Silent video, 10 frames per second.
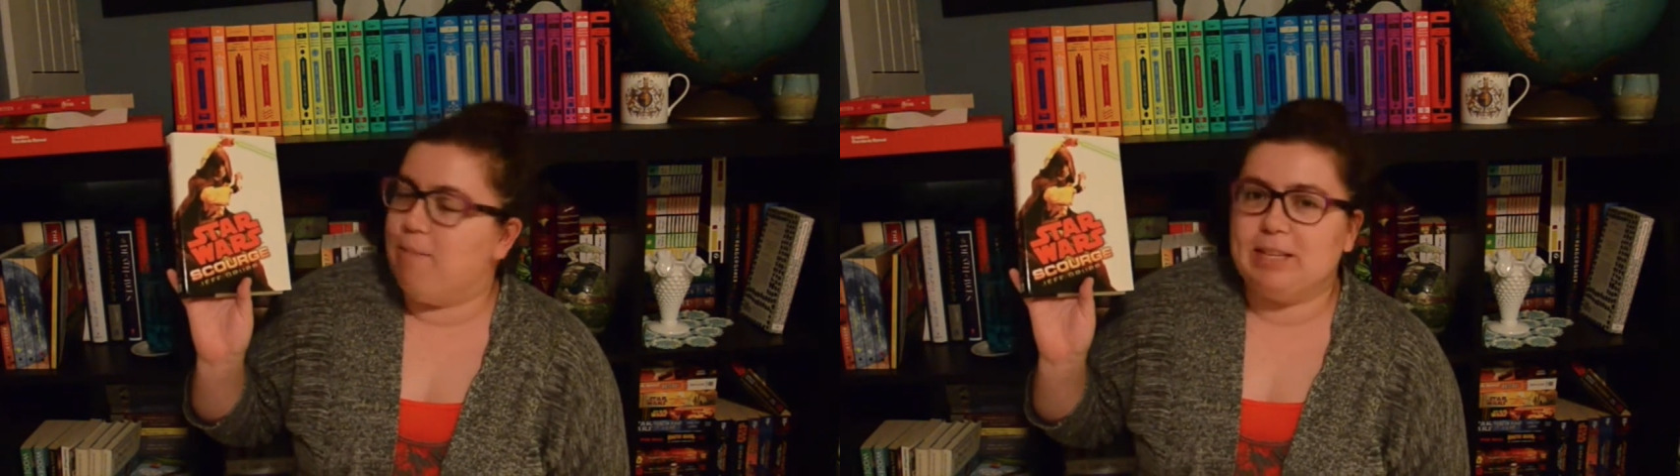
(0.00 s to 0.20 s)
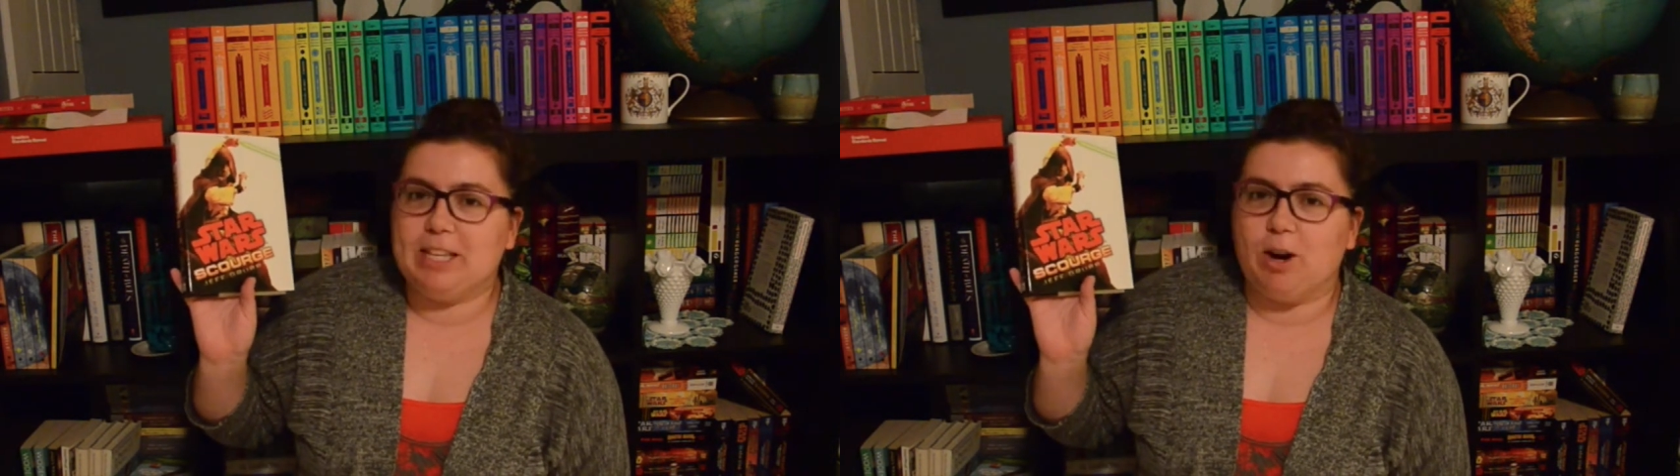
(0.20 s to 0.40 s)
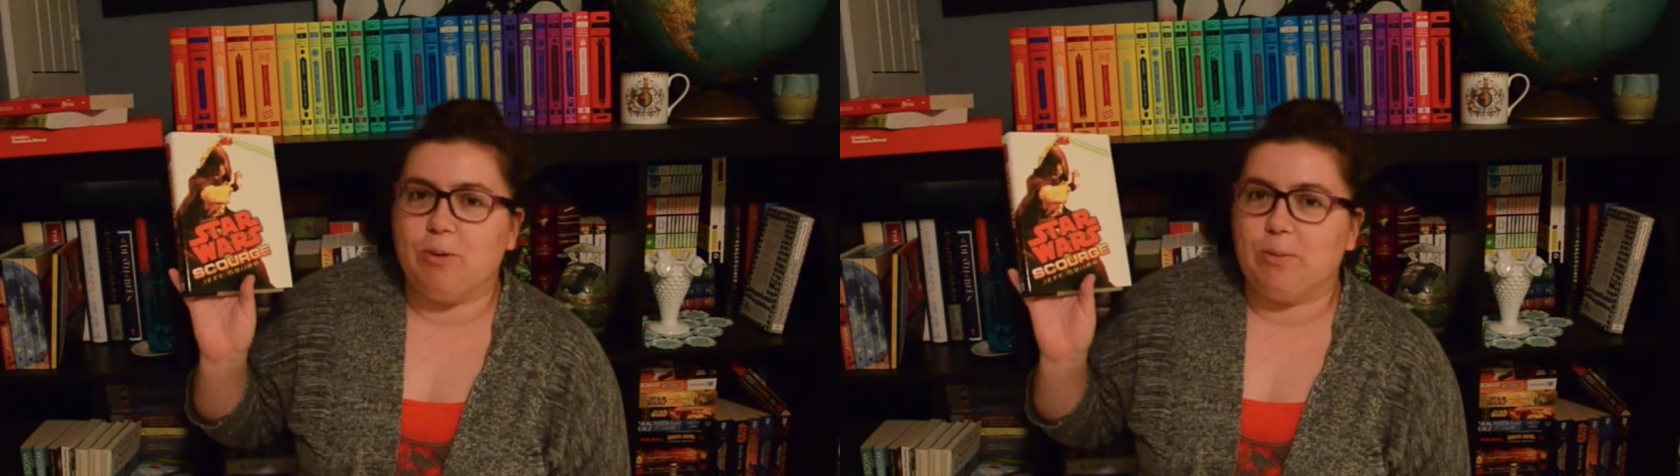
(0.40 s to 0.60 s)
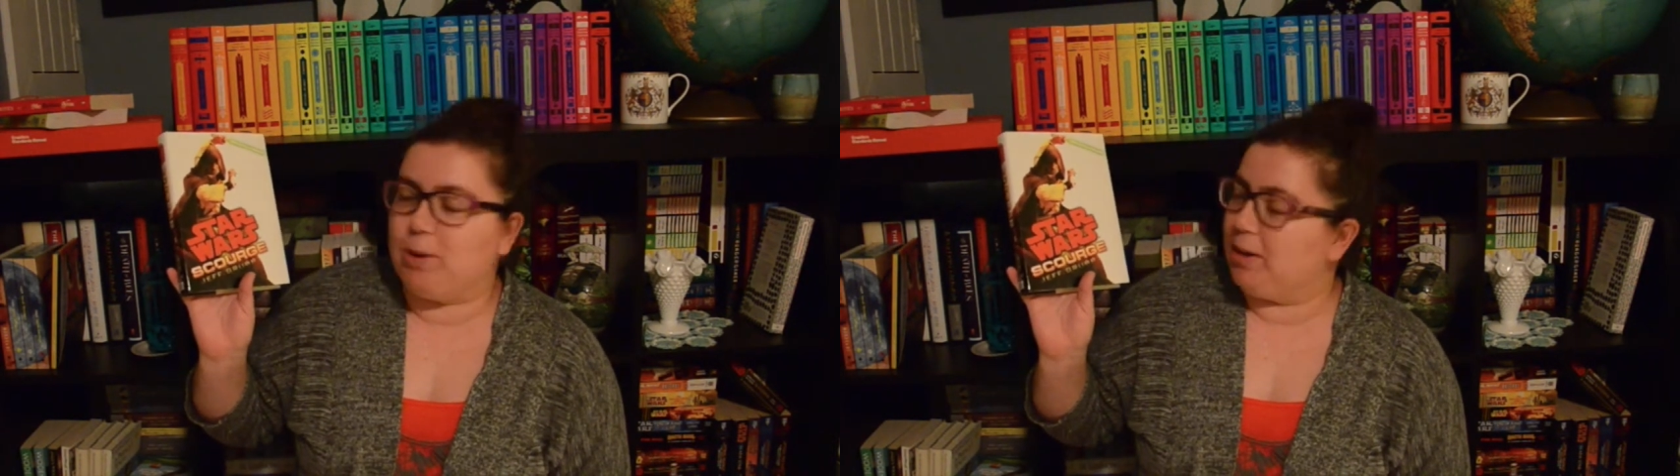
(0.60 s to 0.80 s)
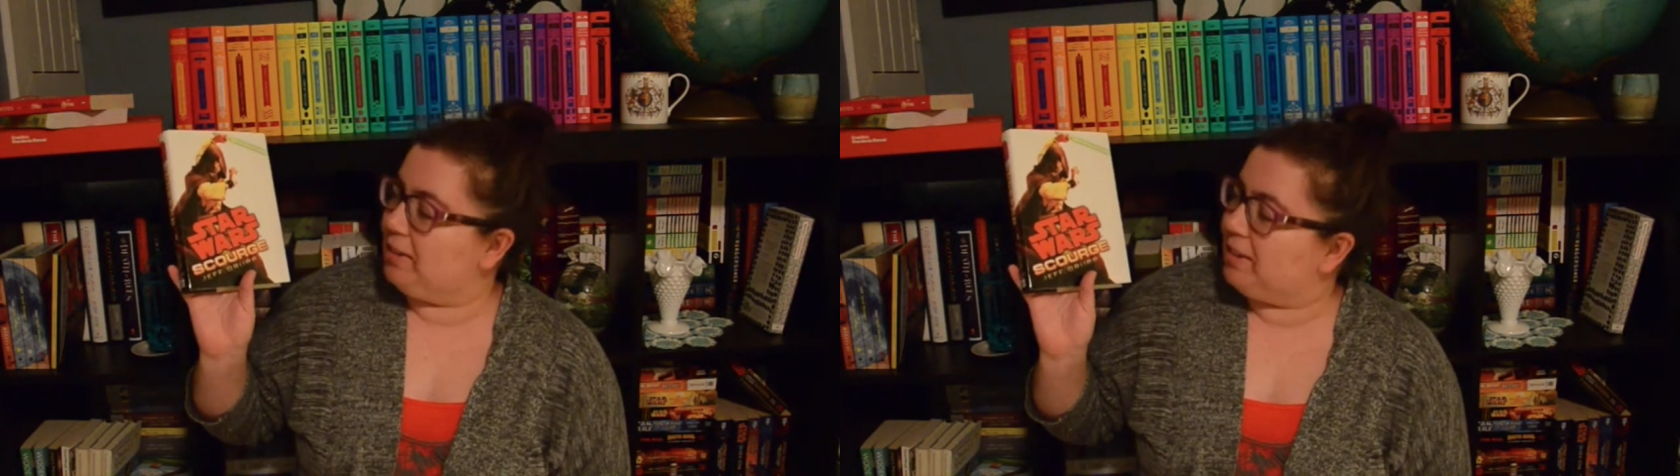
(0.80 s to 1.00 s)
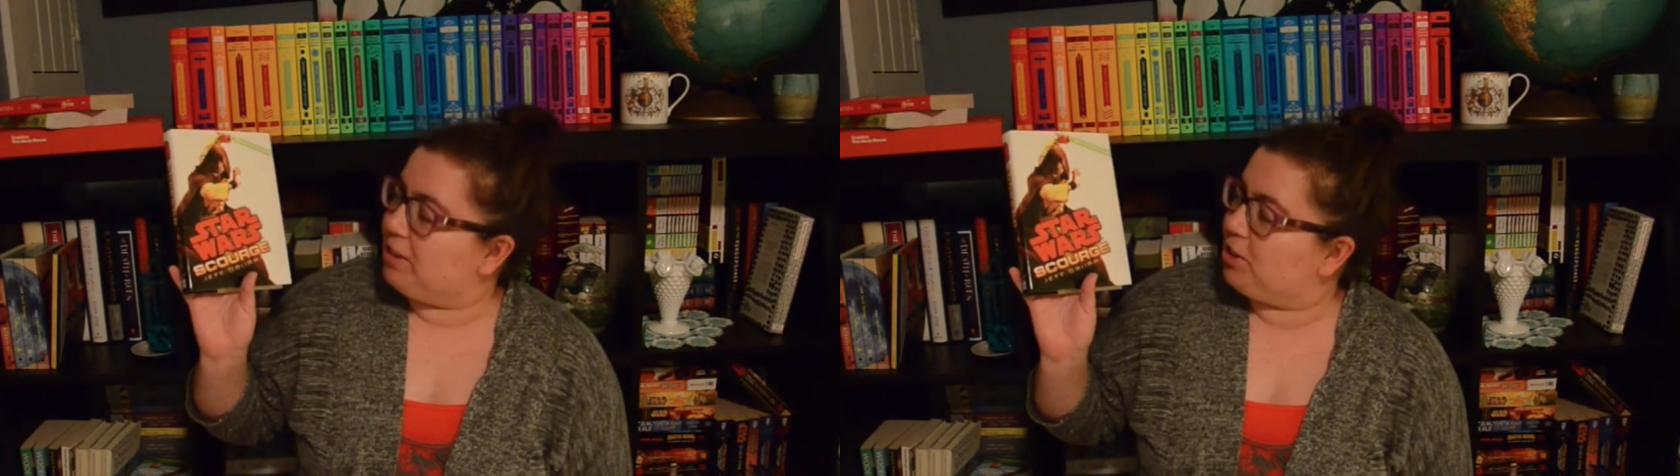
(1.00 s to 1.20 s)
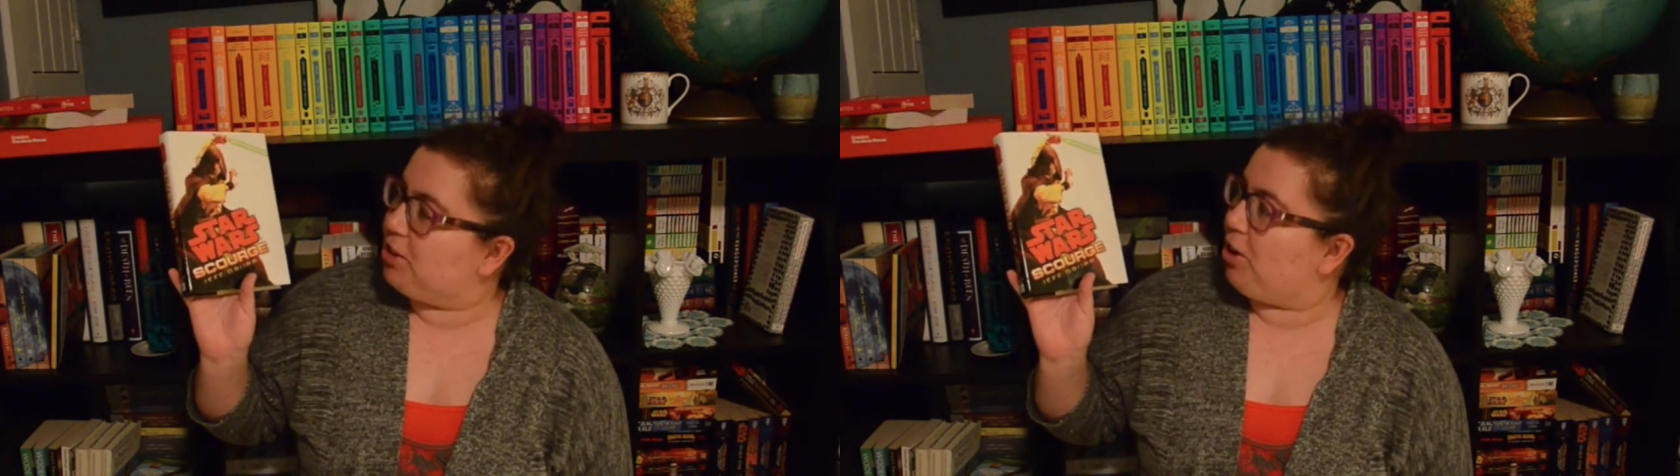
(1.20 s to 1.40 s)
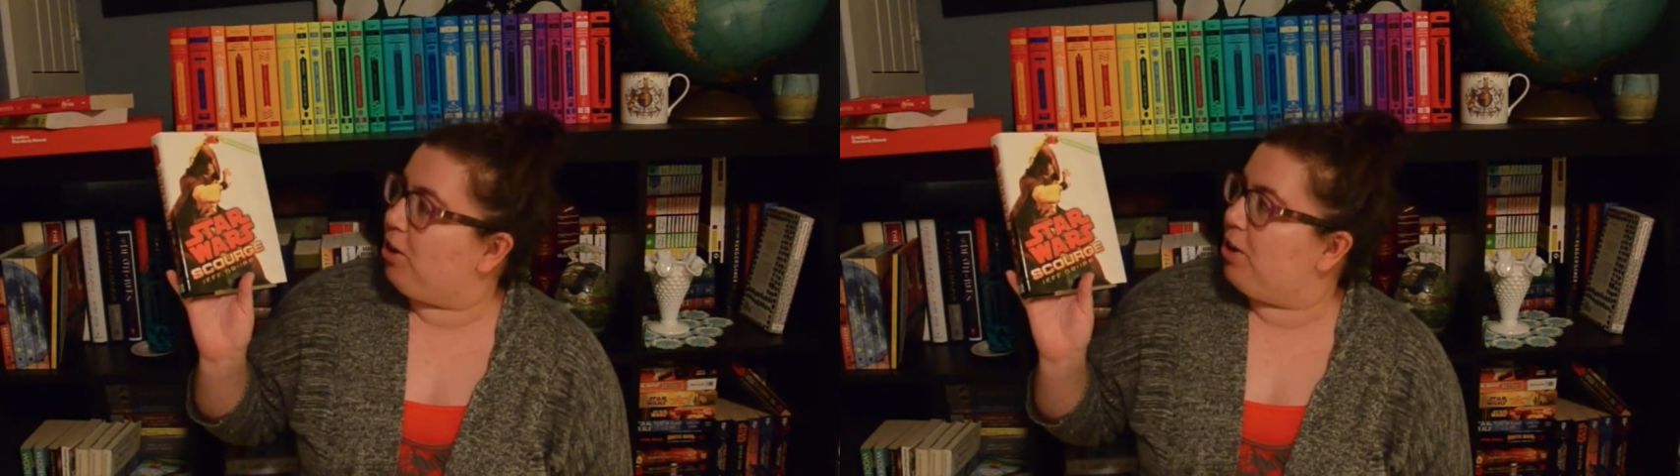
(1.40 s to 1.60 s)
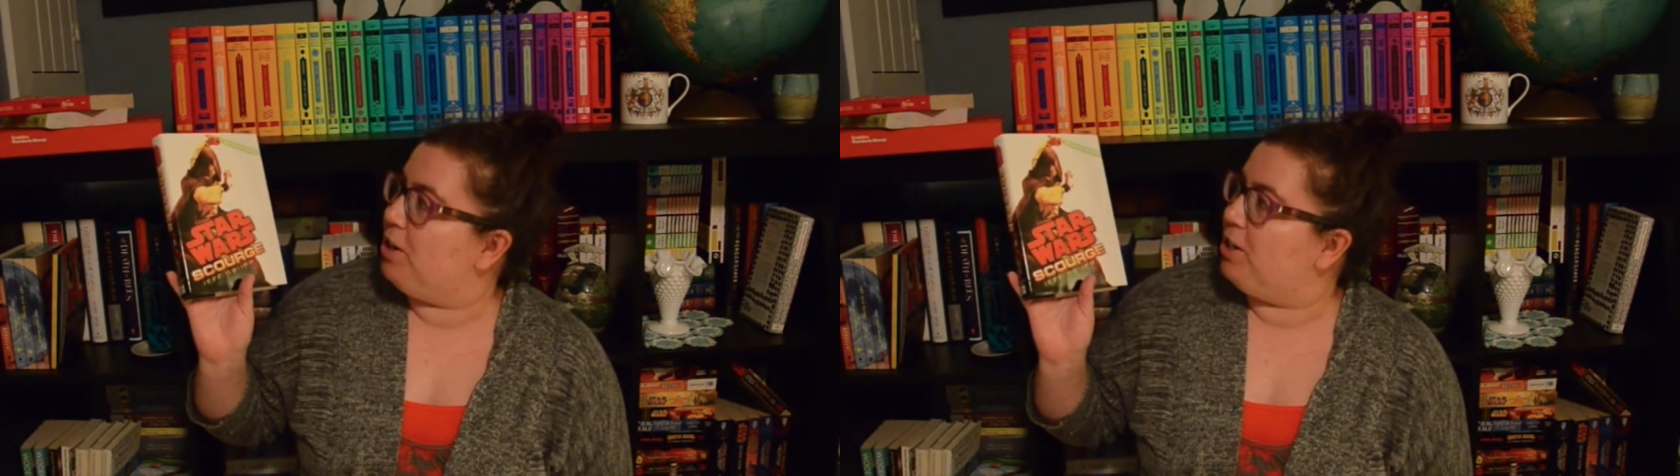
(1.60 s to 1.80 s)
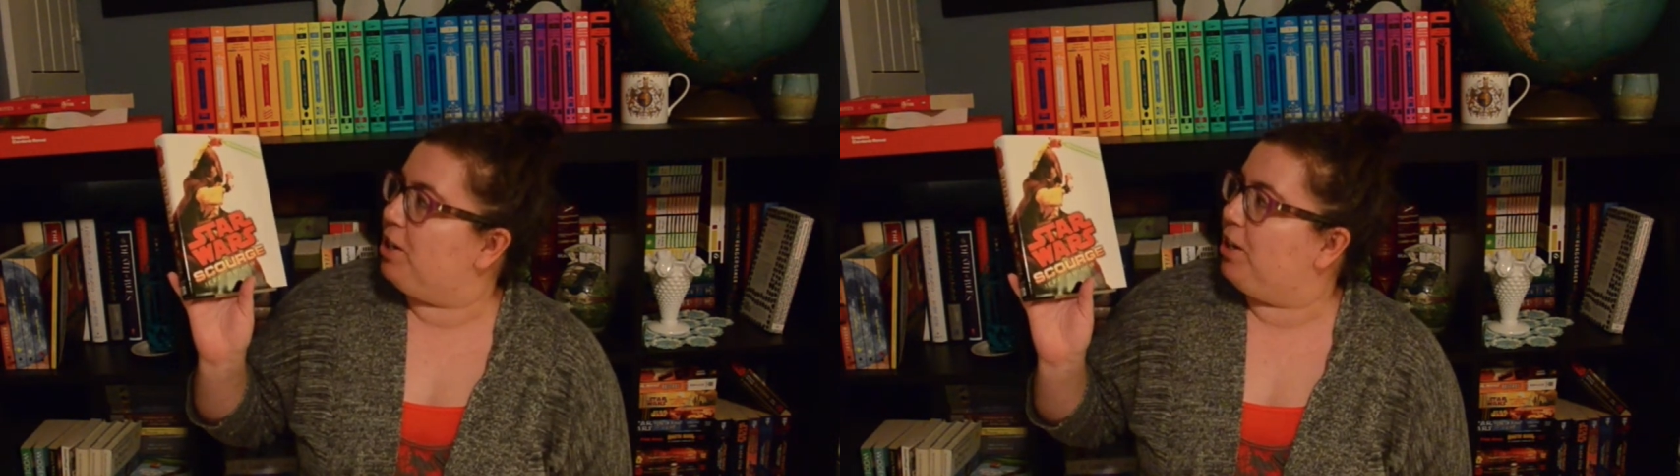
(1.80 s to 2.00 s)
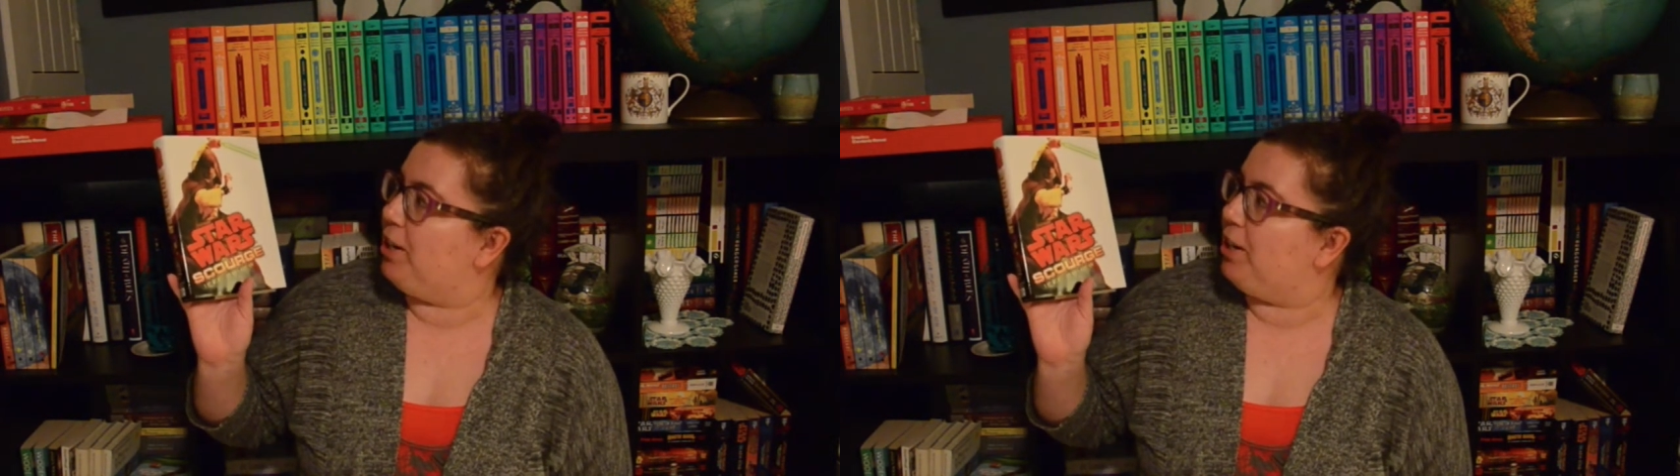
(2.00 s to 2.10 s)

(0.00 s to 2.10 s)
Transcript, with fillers: Star Wars Scourge,